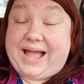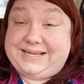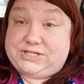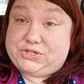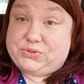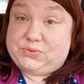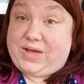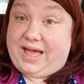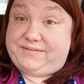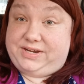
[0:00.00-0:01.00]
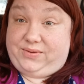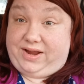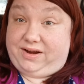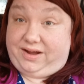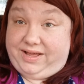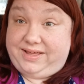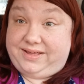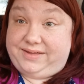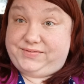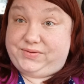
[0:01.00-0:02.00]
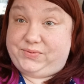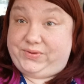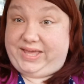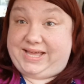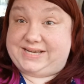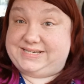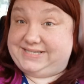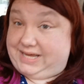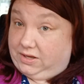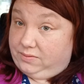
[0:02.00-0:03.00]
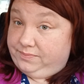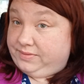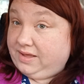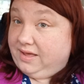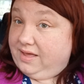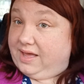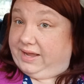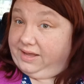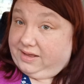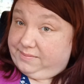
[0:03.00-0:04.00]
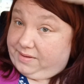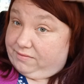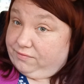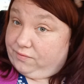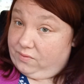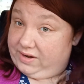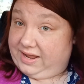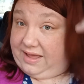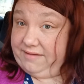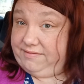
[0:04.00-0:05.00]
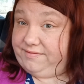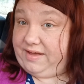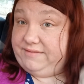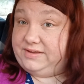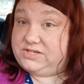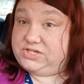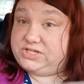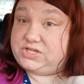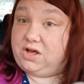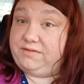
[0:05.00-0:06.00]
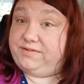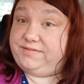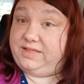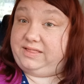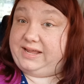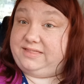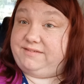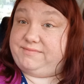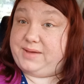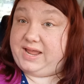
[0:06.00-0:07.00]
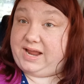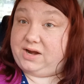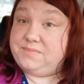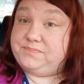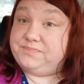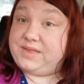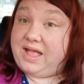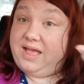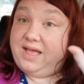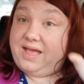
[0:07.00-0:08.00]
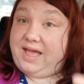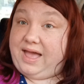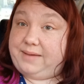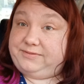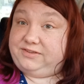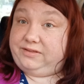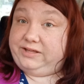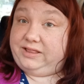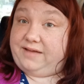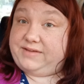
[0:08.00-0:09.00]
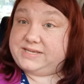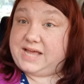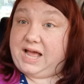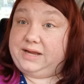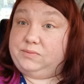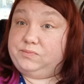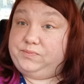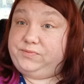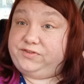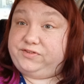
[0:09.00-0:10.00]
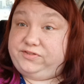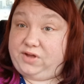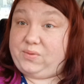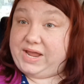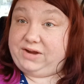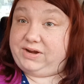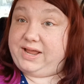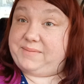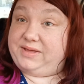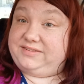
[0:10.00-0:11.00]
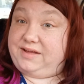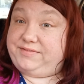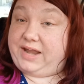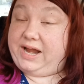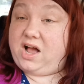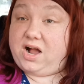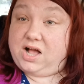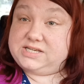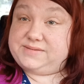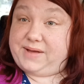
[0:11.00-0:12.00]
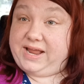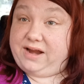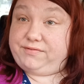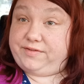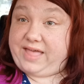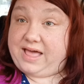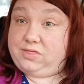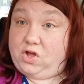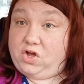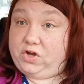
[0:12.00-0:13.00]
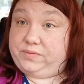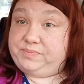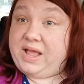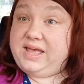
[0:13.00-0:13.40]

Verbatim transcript: I do have a new haircut, if you can't tell. Cut about four and a half, five inches off of the length of my hair absolutely love it. I am so angry at myself that I hung on to my hair for that long.